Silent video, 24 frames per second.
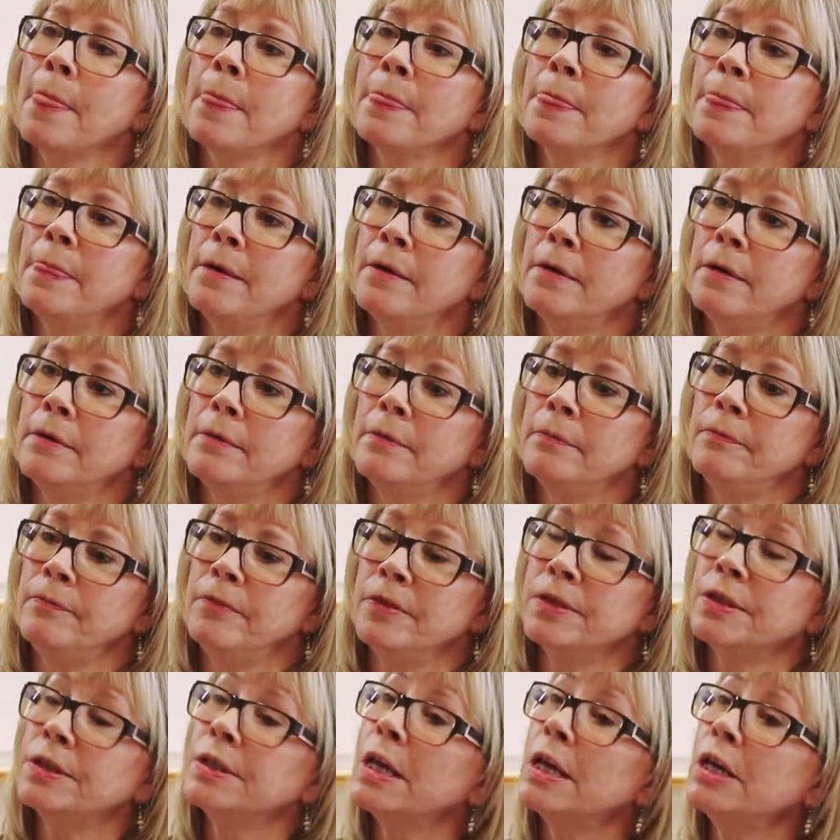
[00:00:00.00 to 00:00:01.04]
The
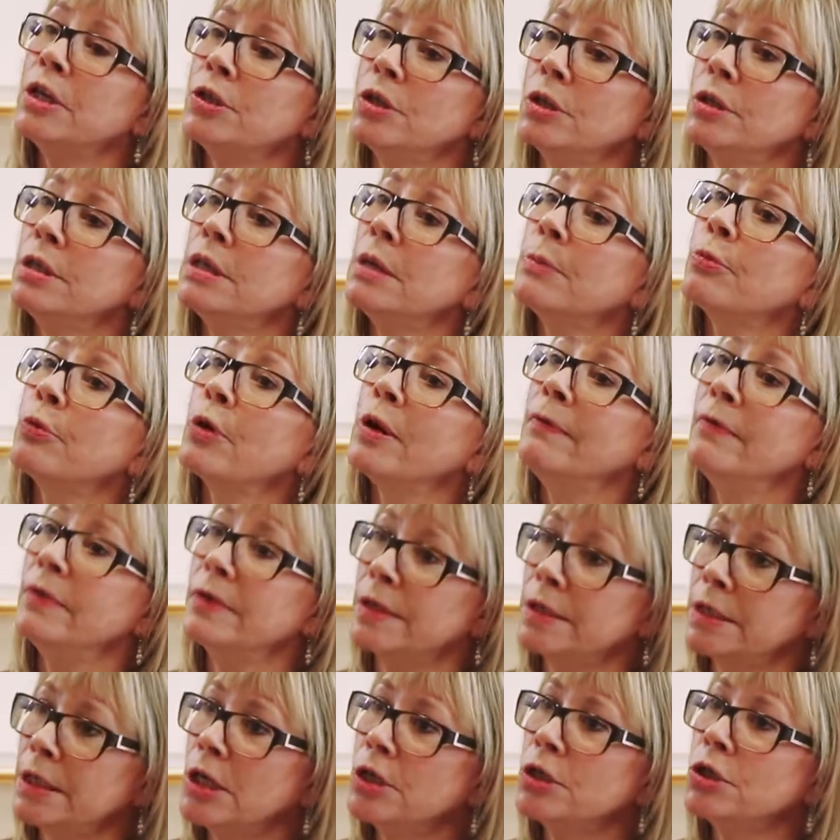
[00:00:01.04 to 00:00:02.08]
visitation, temporary
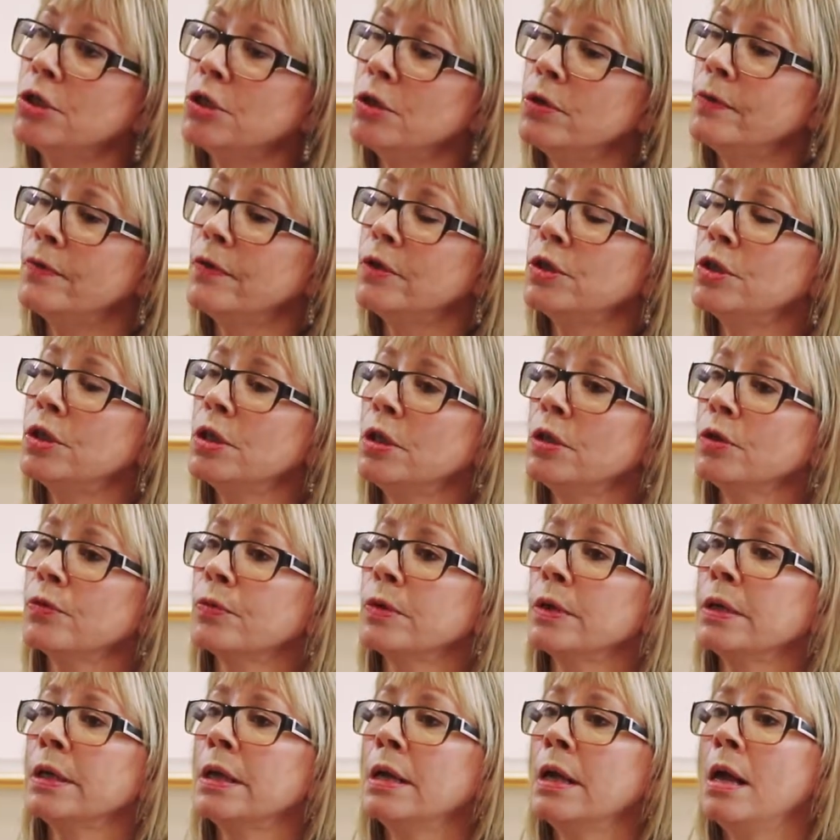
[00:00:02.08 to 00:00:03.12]
visitation too of the
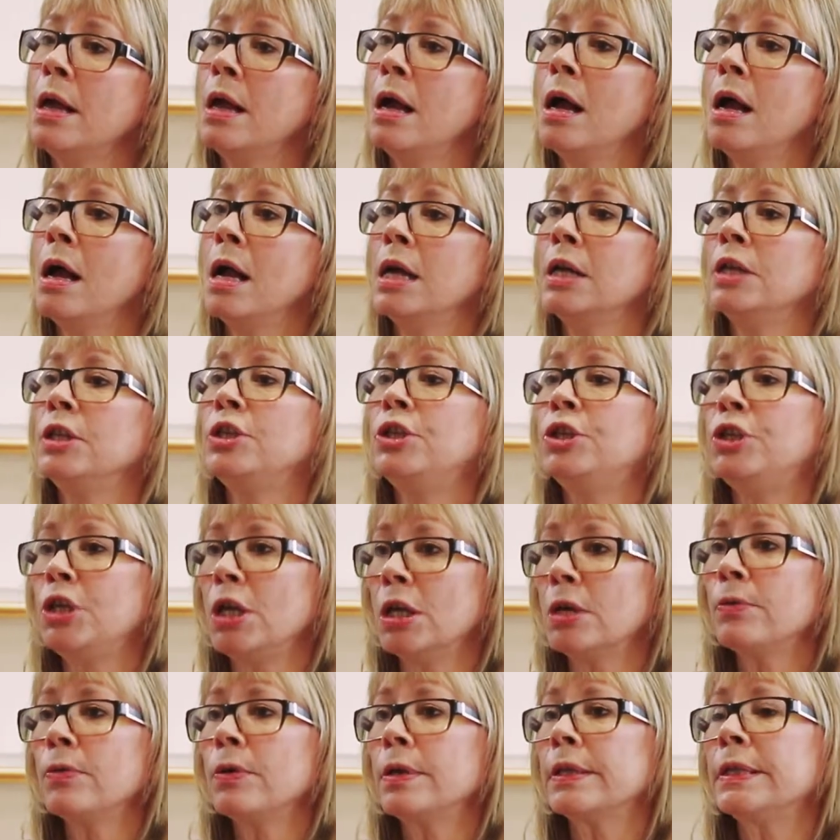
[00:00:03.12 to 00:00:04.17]
children.
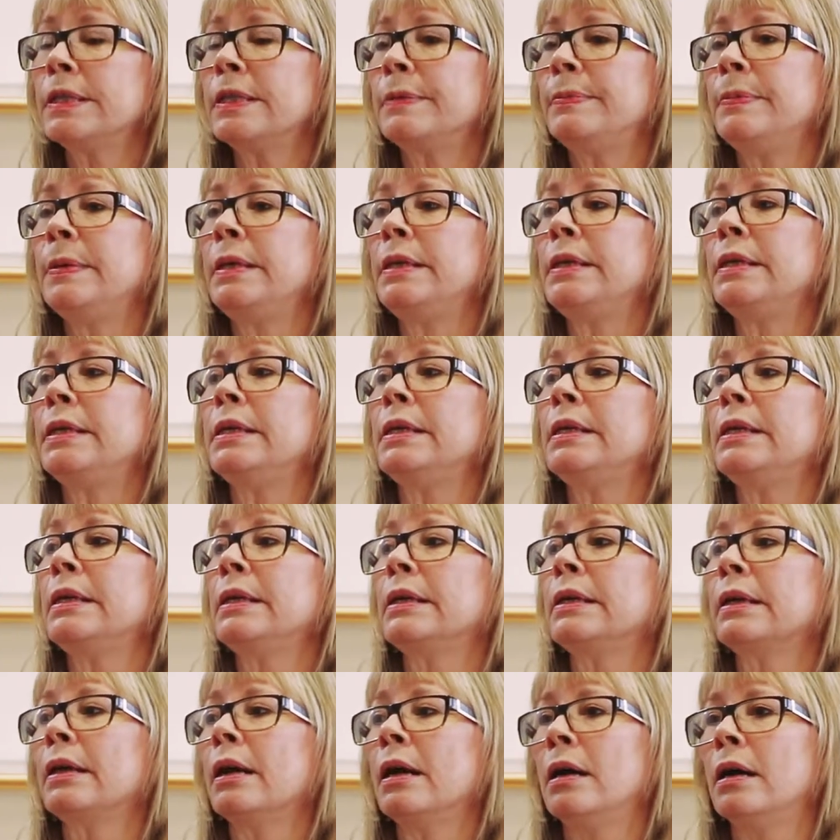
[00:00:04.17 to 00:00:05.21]
Generally
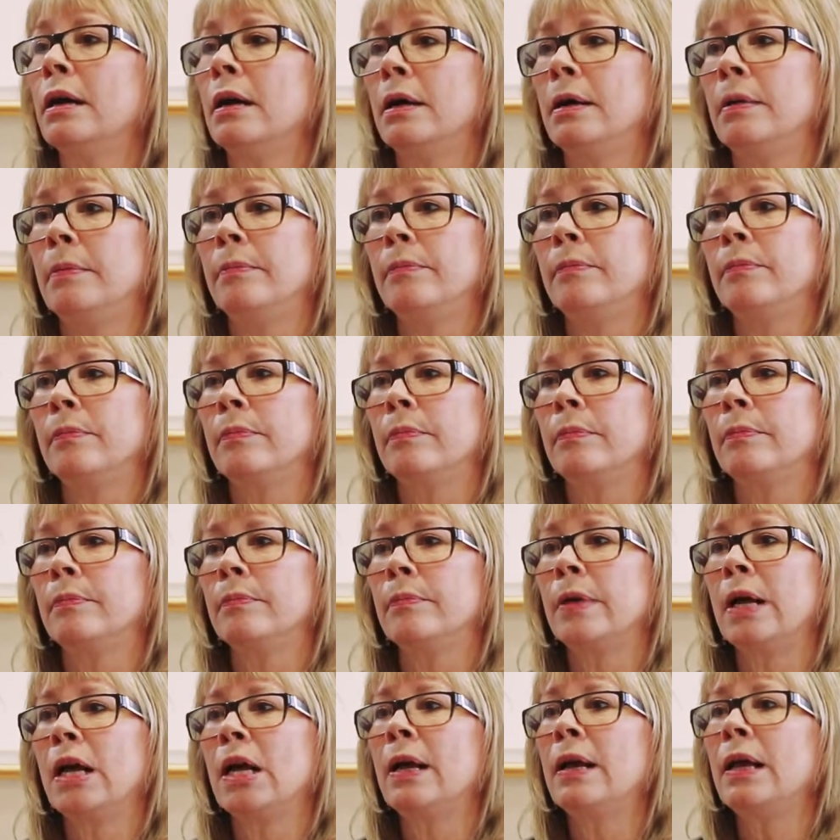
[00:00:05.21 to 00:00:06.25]
speaking, a
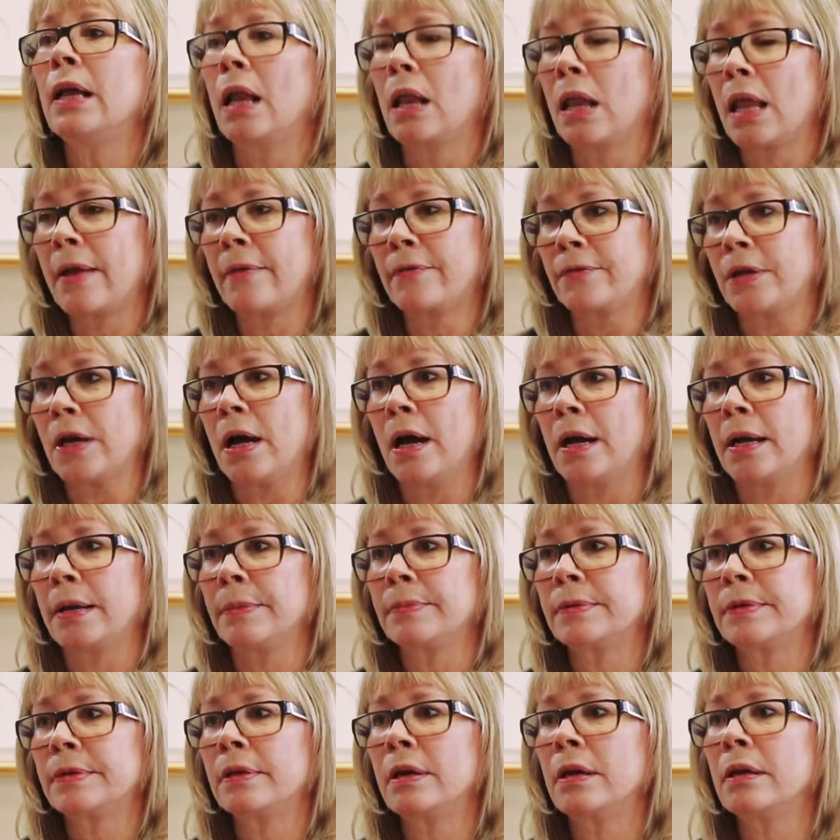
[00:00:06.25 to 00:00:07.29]
lot of
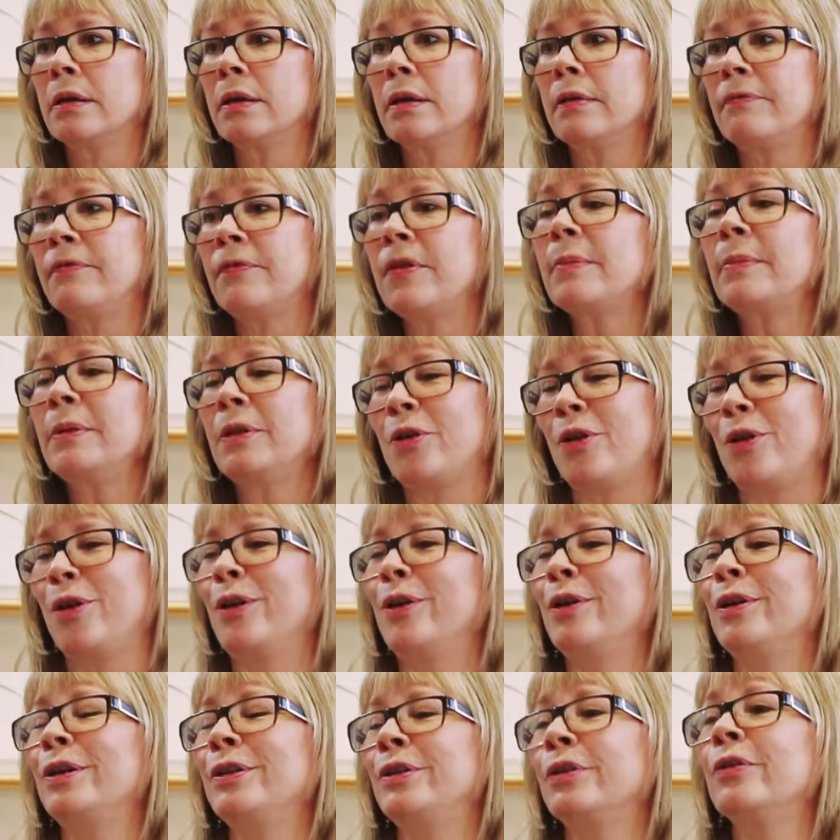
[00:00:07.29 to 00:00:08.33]
times, family
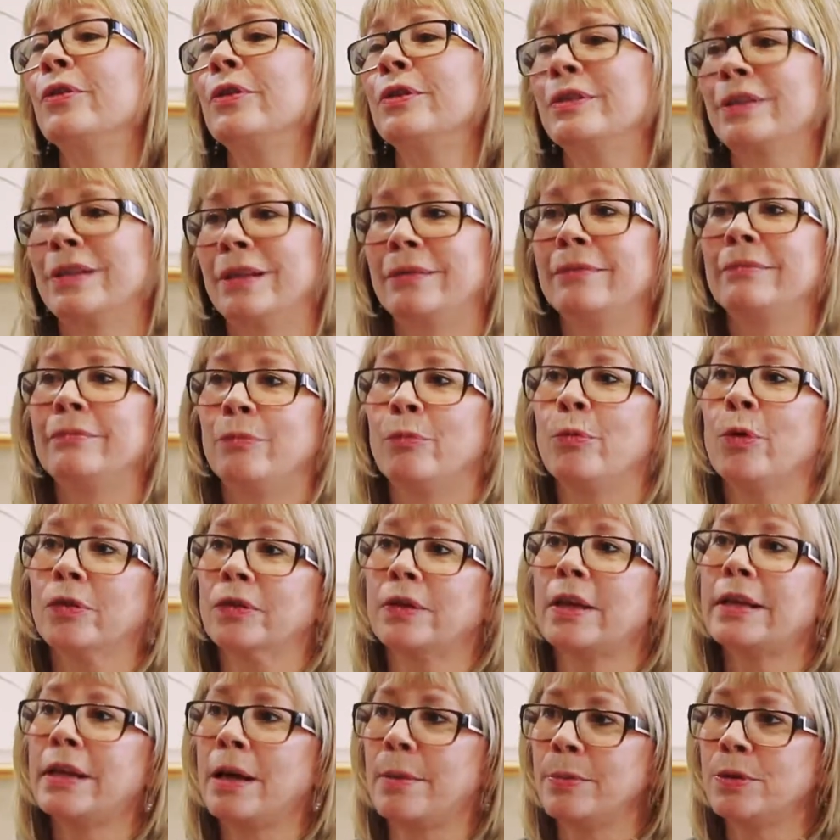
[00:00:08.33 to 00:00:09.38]
law attorneys can
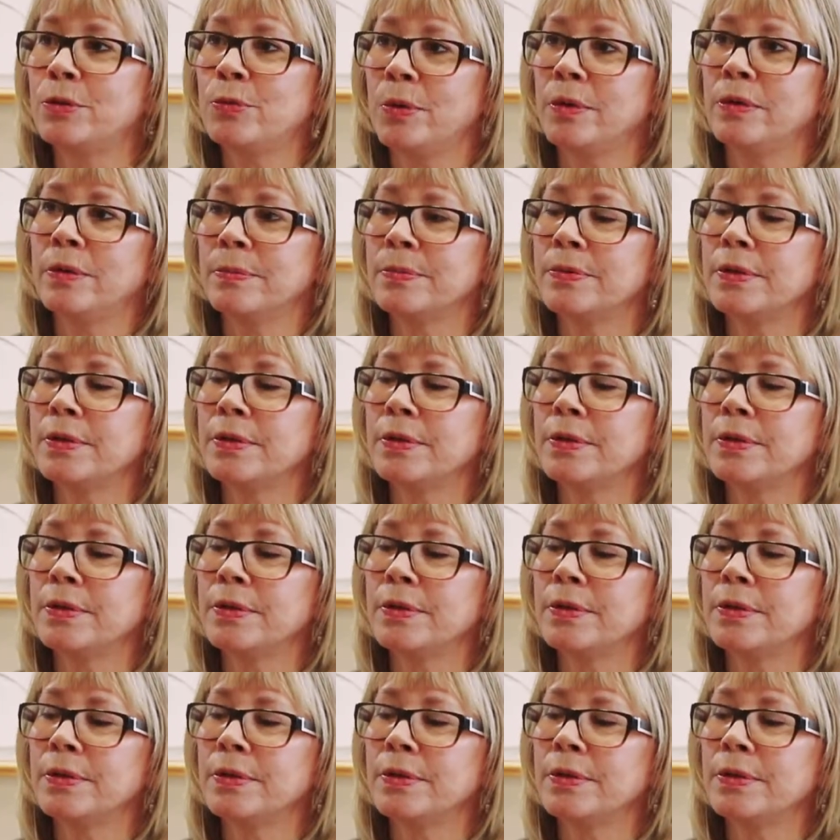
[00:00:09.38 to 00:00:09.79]
work that out between